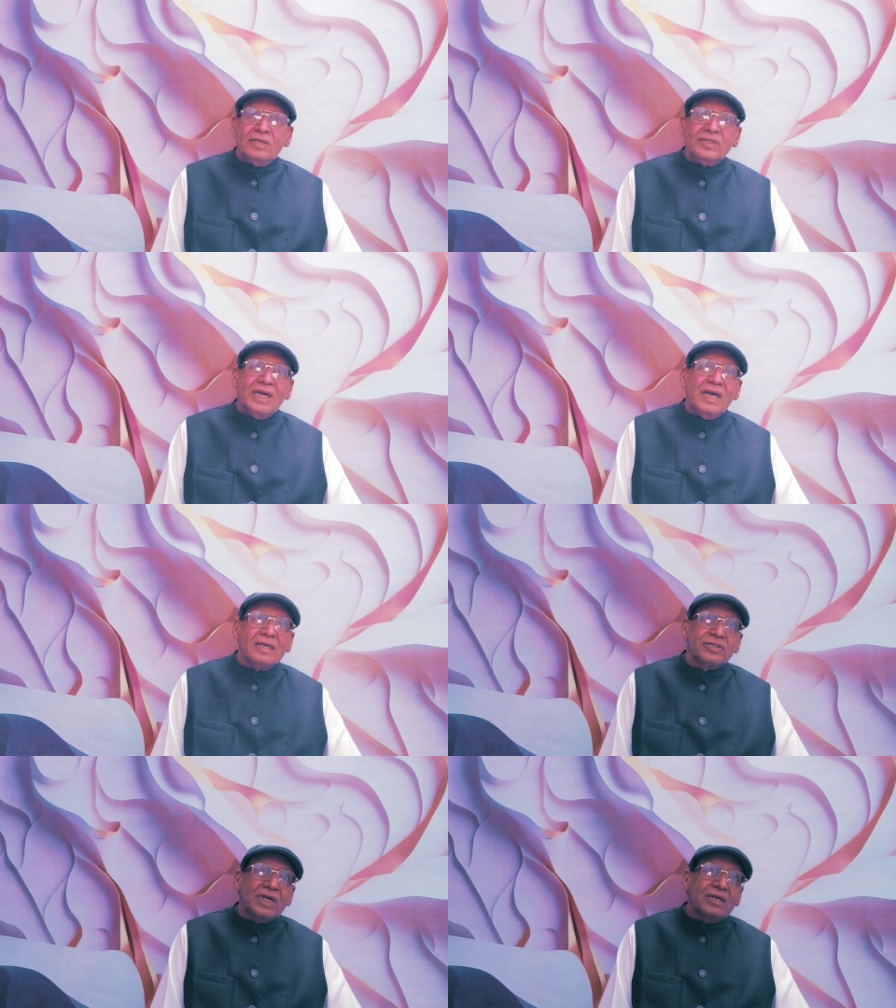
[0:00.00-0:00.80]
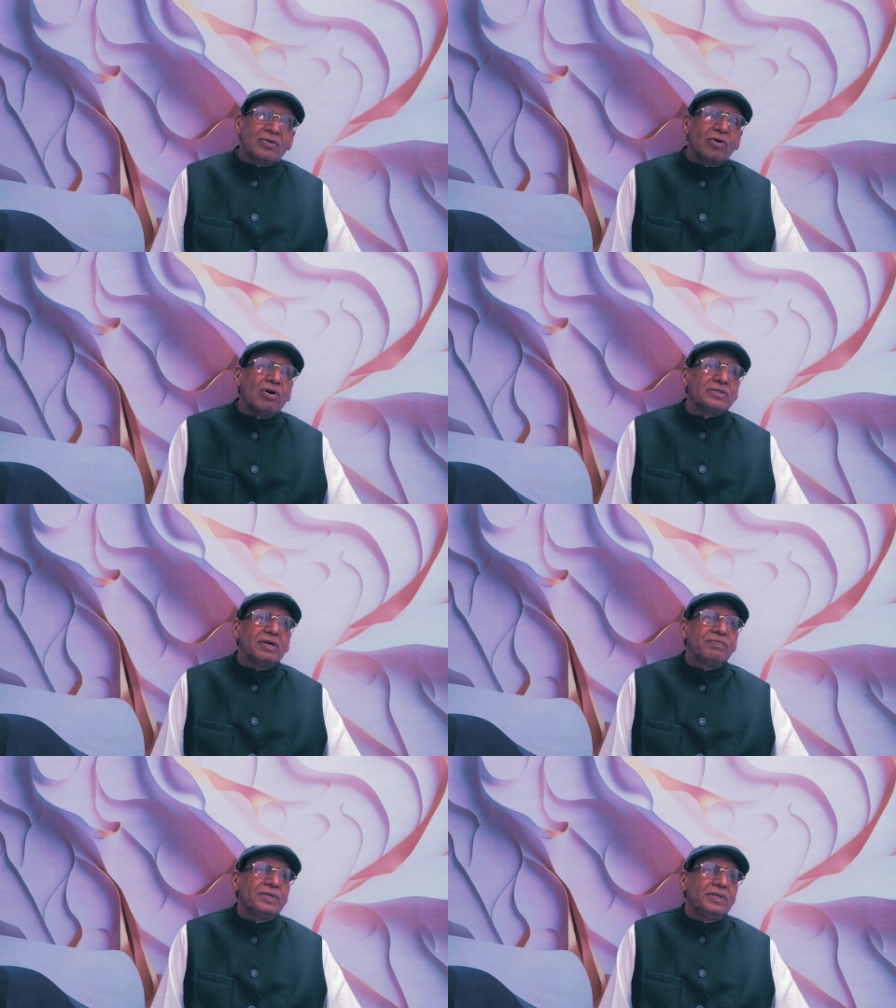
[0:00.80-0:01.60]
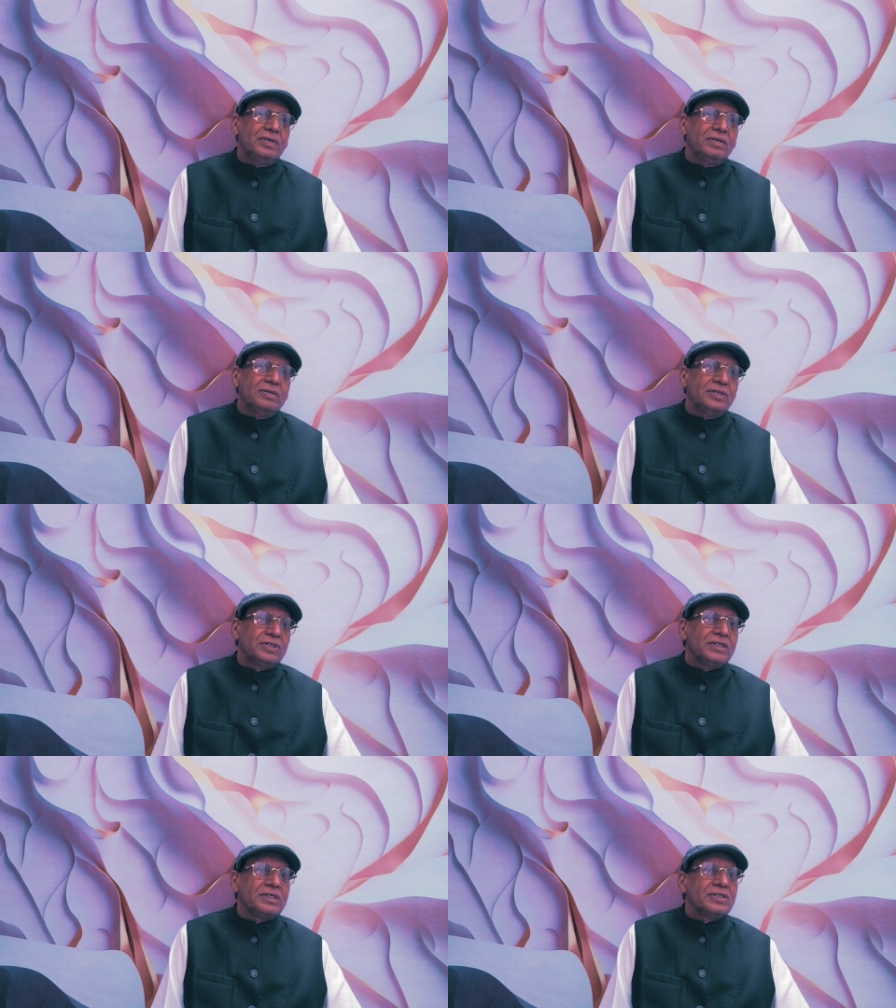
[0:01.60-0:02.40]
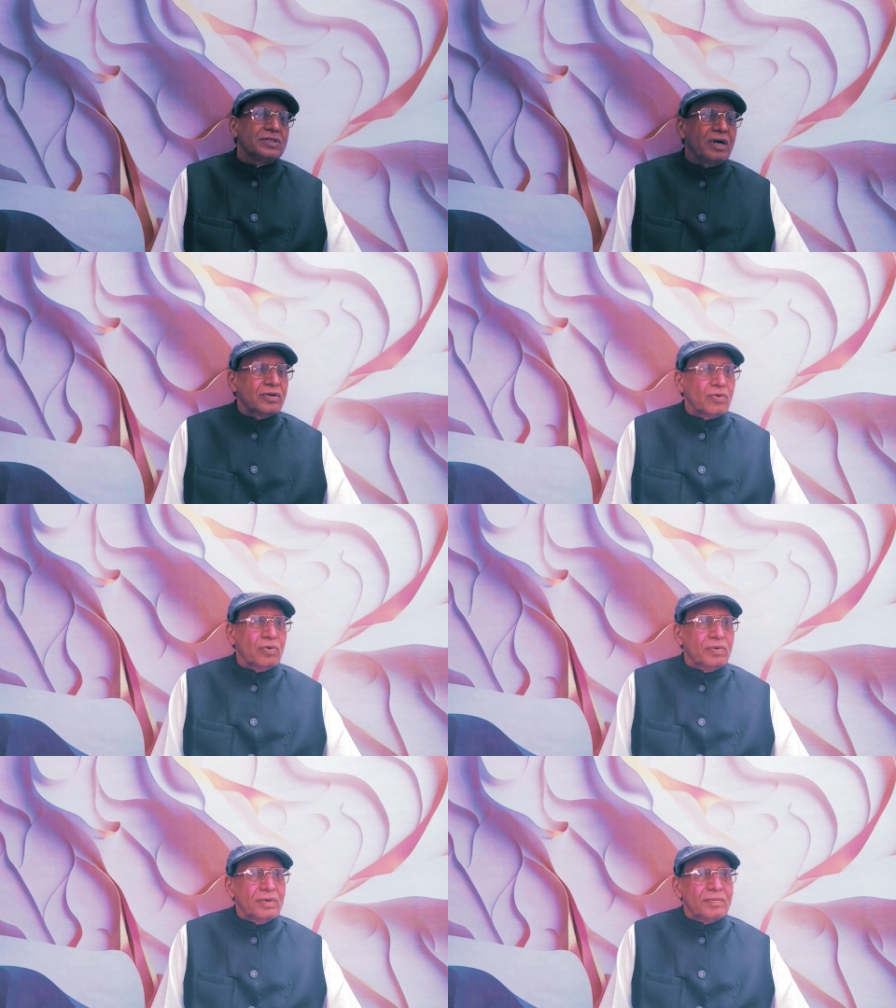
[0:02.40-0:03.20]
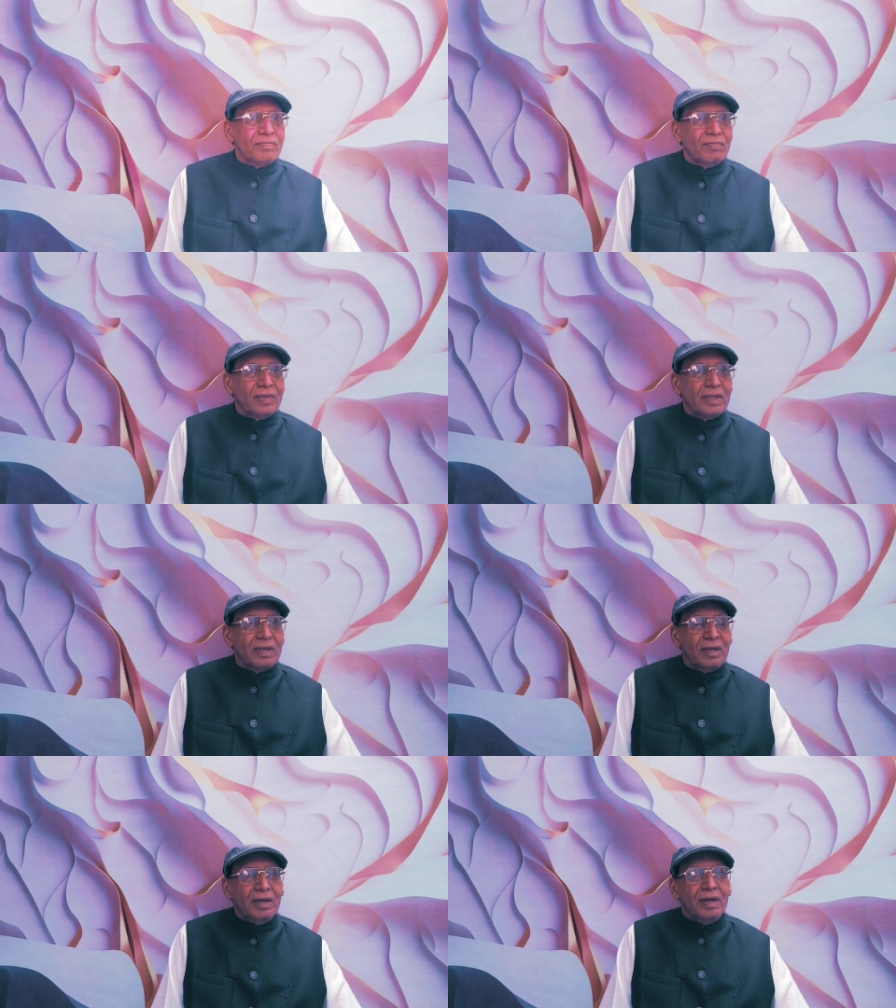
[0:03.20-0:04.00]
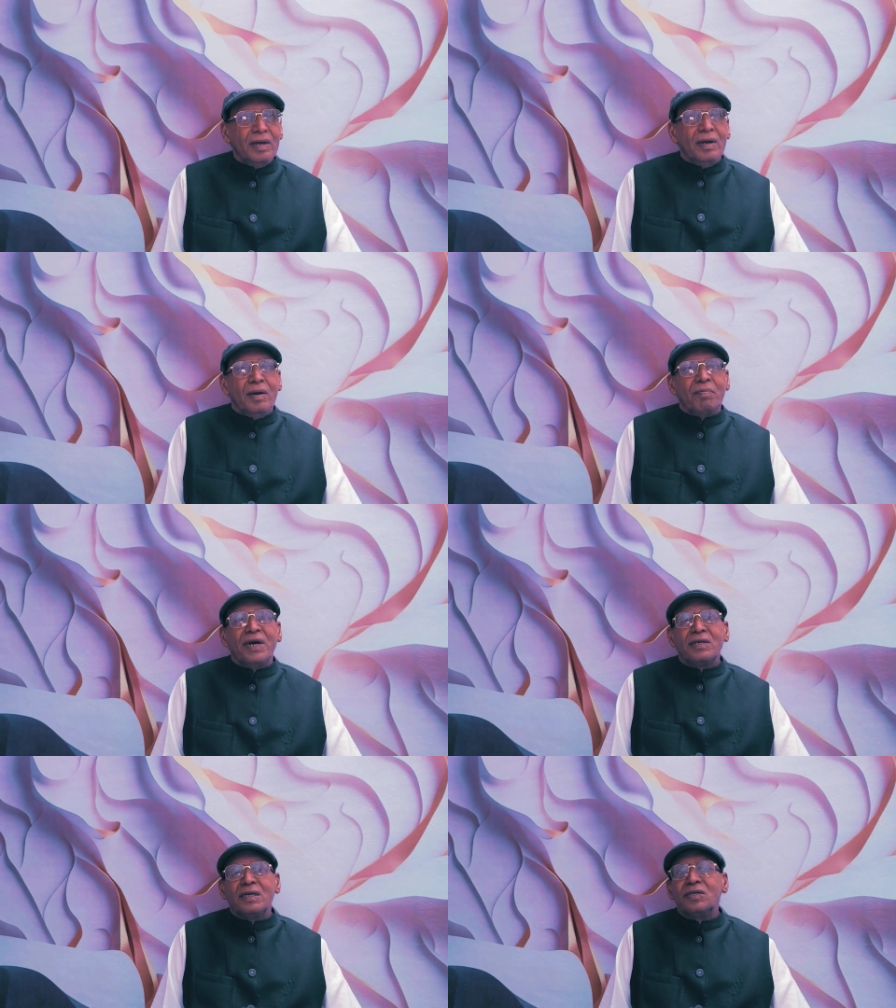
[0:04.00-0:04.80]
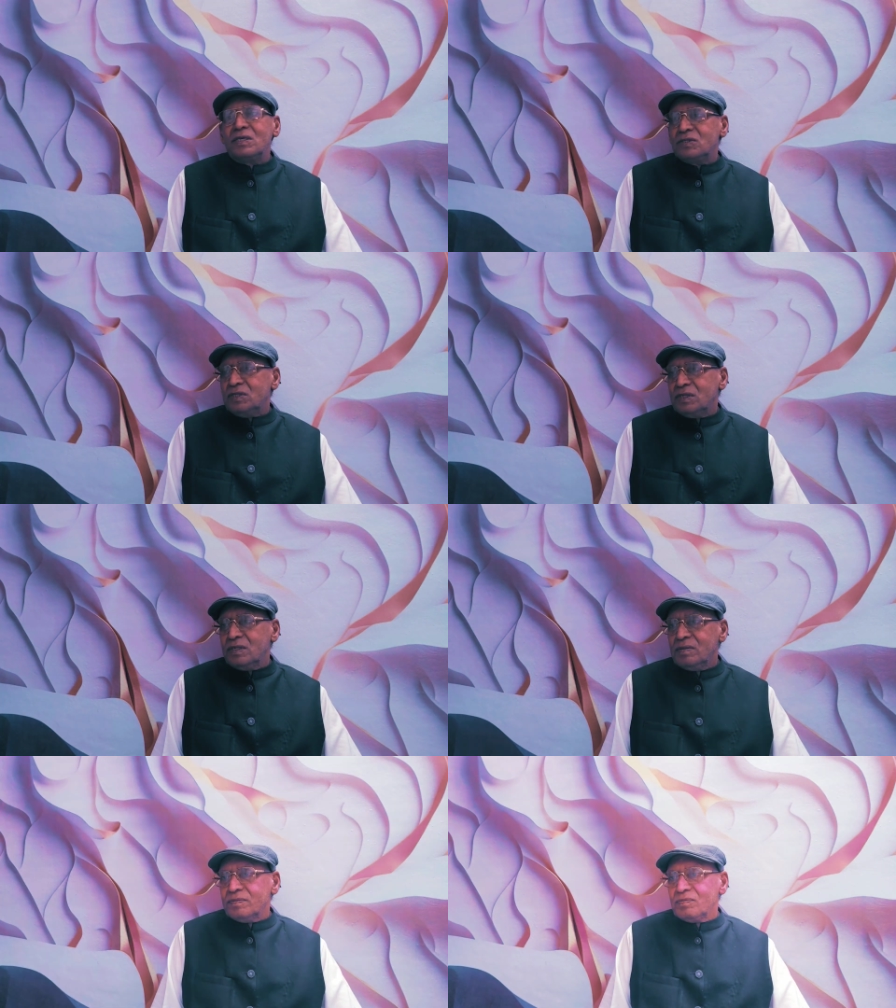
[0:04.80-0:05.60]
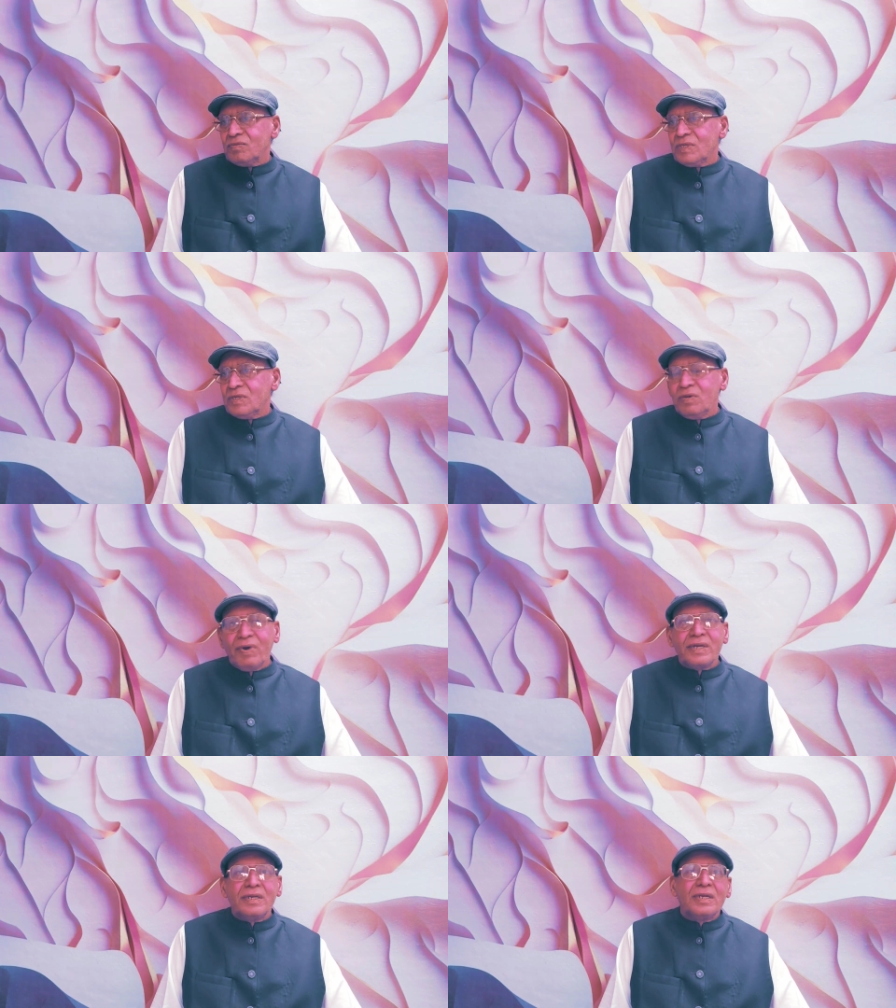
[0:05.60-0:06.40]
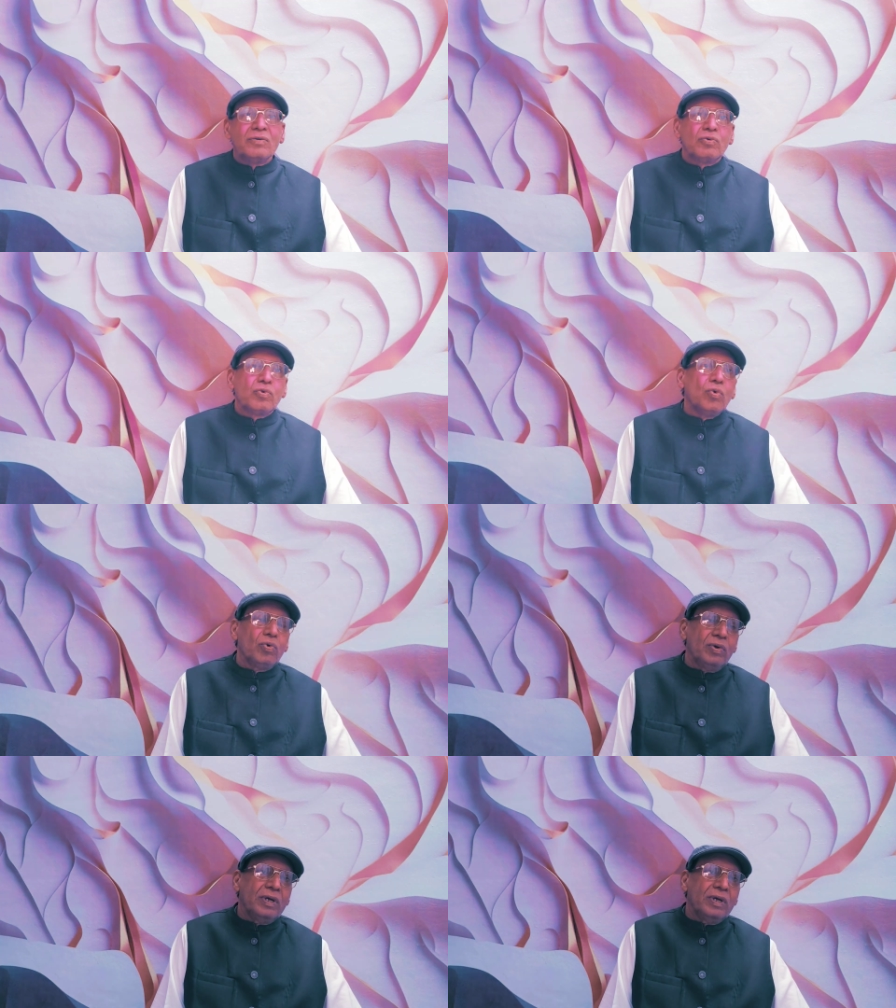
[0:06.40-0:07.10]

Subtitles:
The exact cause of the disease is unknown, but it is divided into two